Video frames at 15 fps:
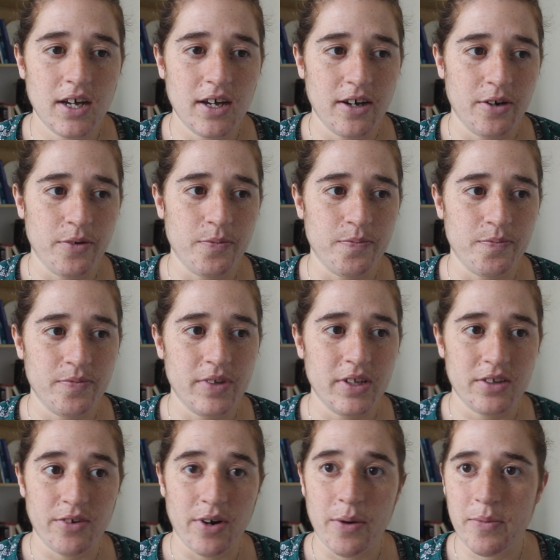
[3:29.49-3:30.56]

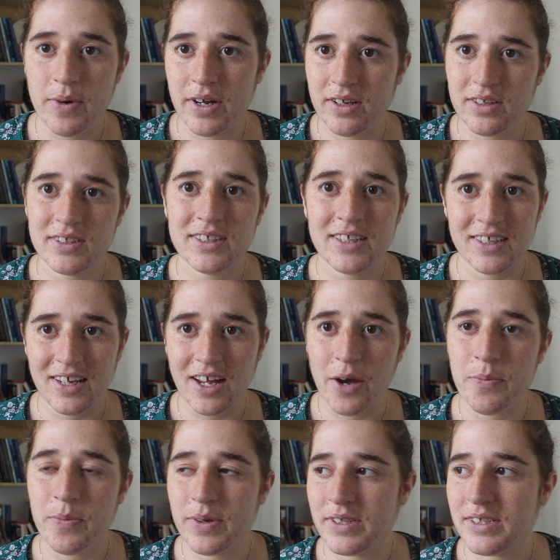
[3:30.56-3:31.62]
the drama that
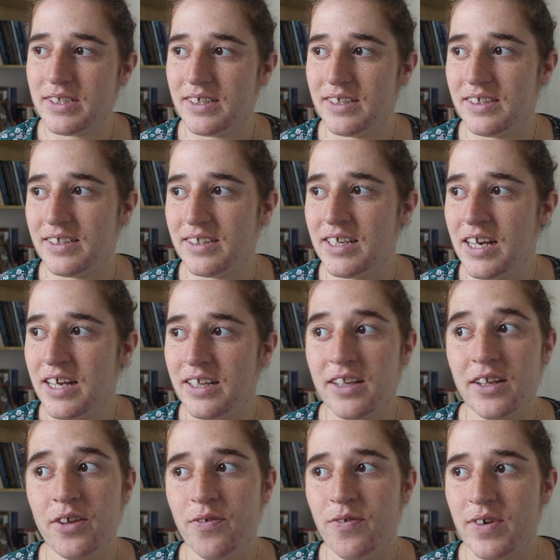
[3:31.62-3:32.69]
happens and
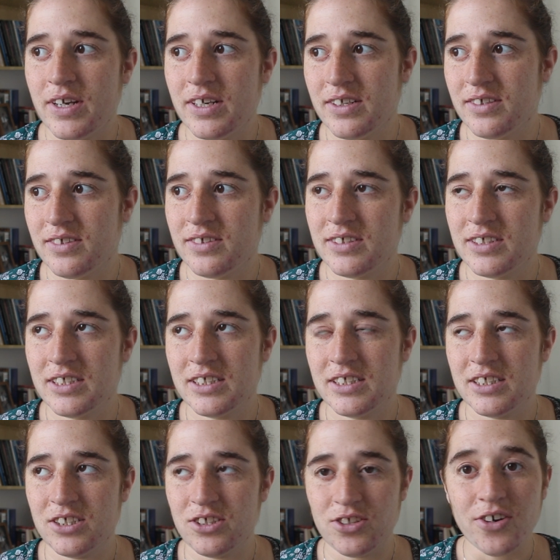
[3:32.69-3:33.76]
different
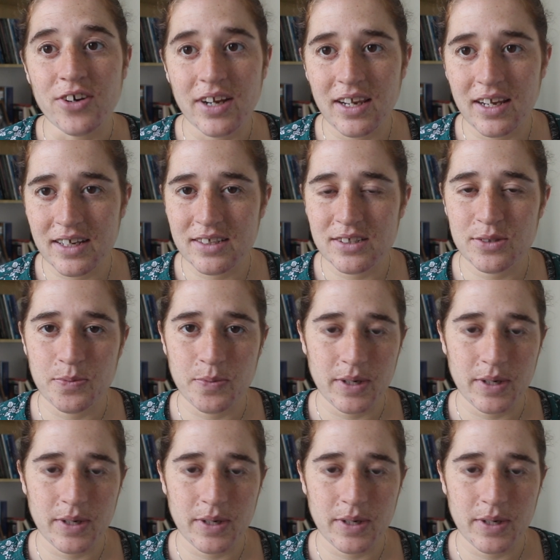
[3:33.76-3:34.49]
storylines,